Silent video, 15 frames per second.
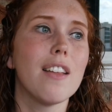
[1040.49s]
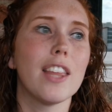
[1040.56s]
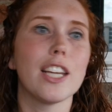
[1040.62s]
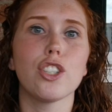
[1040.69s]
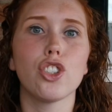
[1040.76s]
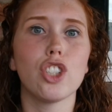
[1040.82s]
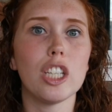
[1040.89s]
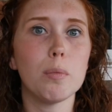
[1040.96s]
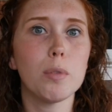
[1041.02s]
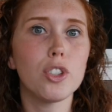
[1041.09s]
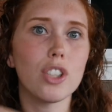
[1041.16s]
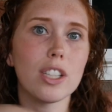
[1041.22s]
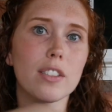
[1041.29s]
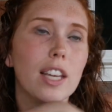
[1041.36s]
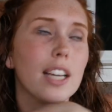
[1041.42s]
Like, she would
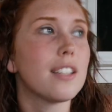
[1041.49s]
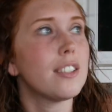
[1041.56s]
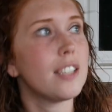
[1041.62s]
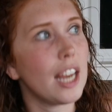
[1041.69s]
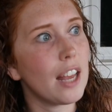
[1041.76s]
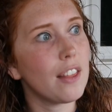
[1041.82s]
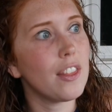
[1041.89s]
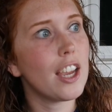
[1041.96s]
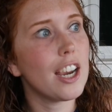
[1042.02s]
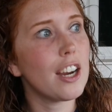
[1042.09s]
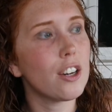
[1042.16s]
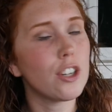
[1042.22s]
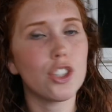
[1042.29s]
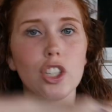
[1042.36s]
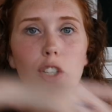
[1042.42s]
just, like, stand
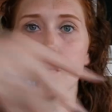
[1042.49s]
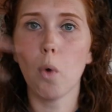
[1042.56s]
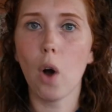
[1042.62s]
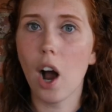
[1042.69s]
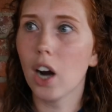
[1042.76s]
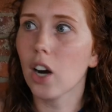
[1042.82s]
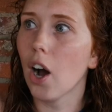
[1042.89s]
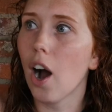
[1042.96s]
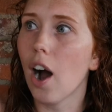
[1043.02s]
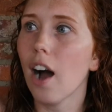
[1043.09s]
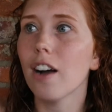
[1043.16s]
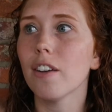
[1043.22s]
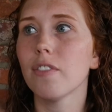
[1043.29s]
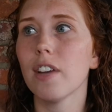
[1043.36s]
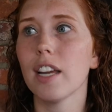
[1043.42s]
there, or she'd walk
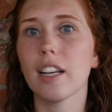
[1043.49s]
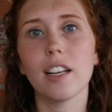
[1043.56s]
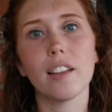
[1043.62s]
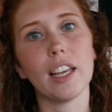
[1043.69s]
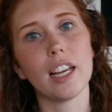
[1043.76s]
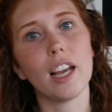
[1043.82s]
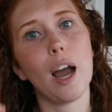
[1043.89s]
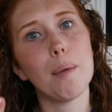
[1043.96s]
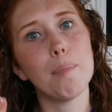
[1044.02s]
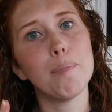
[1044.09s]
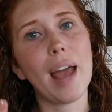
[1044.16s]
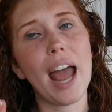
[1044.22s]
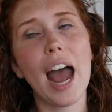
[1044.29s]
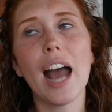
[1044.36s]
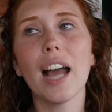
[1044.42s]
off and, like, come
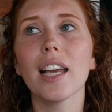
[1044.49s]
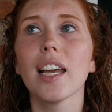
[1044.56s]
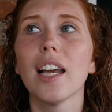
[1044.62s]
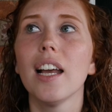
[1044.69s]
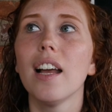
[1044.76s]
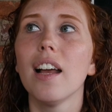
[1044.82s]
back.